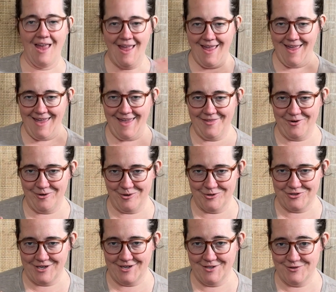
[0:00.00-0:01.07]
Hey there,
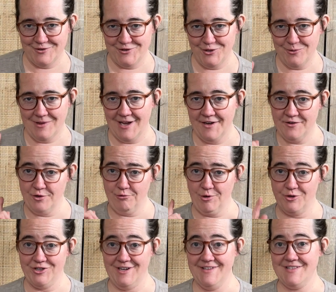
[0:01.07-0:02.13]
crocheters. Do you like to
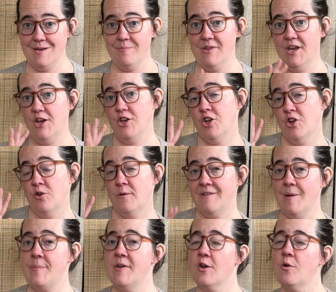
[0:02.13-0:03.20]
crochet something new,
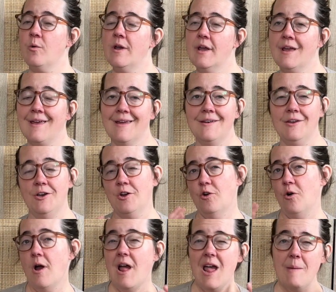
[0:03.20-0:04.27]
something quick, and
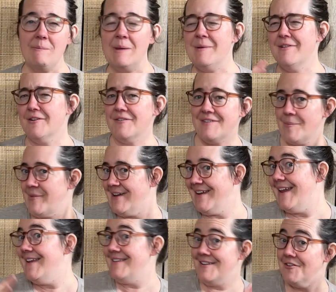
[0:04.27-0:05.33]
maybe a little something
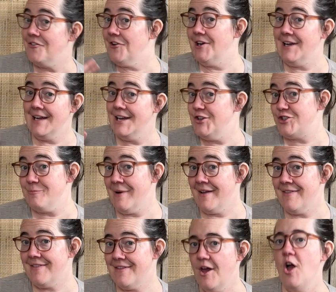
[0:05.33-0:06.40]
different each month?